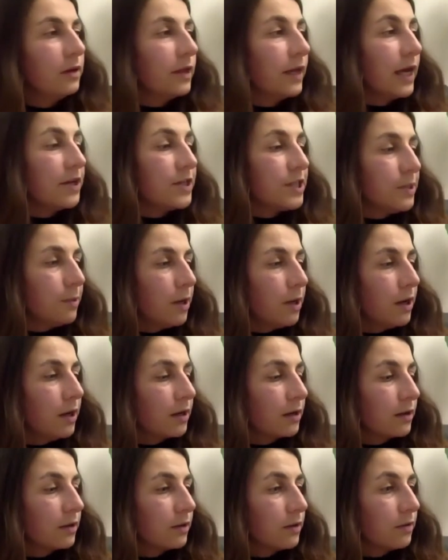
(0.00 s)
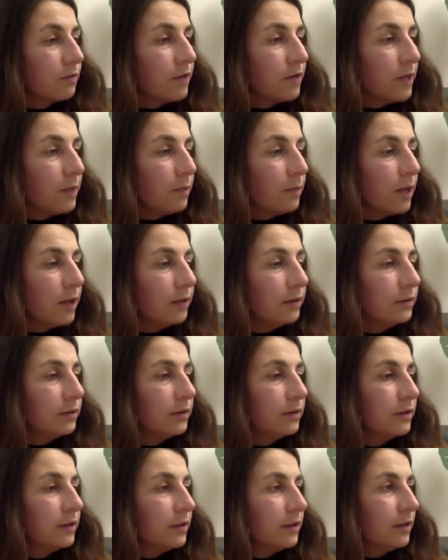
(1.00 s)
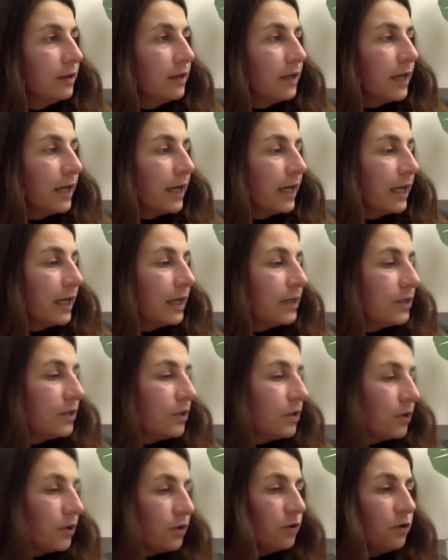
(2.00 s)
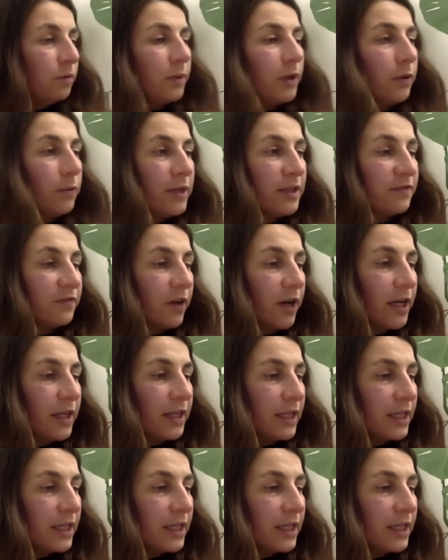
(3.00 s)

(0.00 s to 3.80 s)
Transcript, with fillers: they actually work really well. And you can normally always find